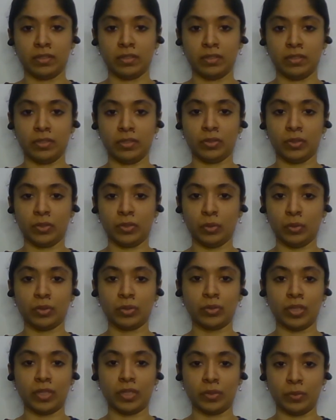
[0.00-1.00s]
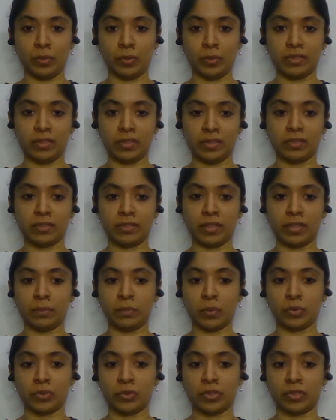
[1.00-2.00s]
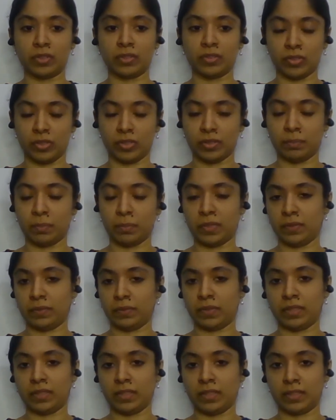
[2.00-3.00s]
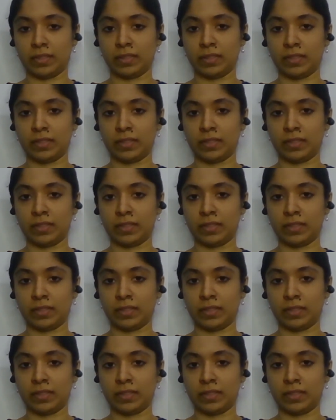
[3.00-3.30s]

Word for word: you know don't try to resist the emotion just be with it